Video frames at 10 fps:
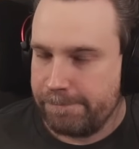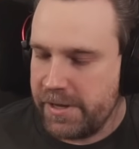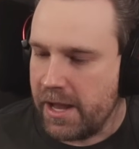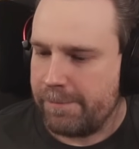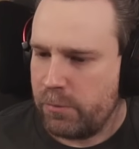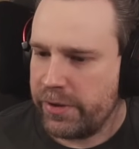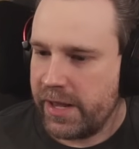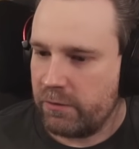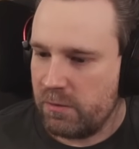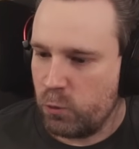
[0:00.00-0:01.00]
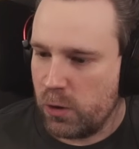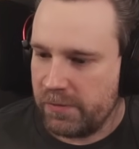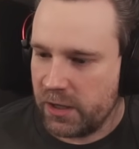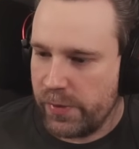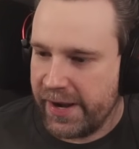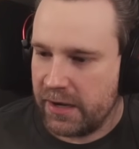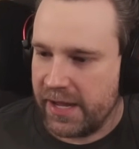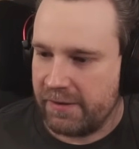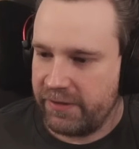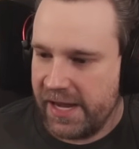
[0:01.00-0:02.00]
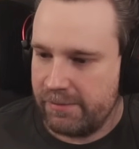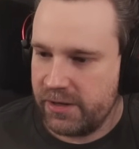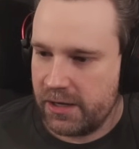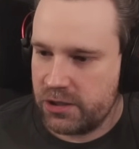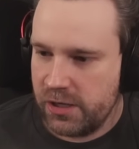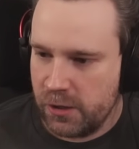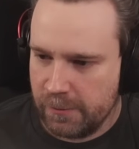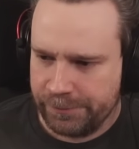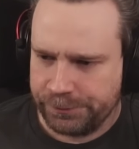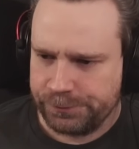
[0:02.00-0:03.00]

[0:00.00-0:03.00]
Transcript: Yeah, pulling out of Grimoire, going into like Flame Touched here,